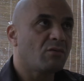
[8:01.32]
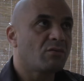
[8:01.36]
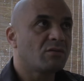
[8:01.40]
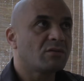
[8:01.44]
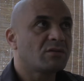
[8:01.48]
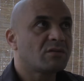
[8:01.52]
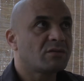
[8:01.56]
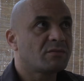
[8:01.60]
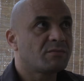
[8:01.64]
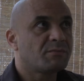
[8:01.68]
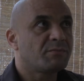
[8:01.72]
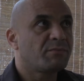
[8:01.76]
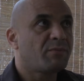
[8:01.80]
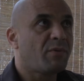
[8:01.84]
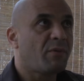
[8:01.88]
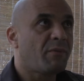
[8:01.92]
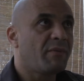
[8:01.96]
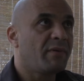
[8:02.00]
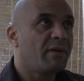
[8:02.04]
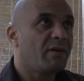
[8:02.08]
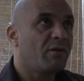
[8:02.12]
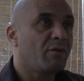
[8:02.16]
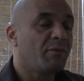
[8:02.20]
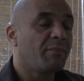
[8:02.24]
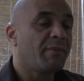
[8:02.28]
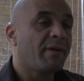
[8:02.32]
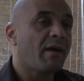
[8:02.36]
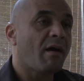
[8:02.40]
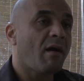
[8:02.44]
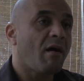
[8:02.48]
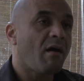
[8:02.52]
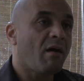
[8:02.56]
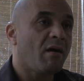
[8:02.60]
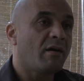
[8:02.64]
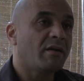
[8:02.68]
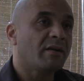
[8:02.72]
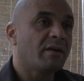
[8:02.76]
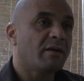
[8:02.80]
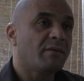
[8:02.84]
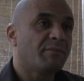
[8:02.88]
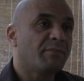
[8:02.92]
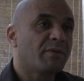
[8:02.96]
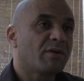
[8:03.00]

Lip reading: was probably a little bit harder,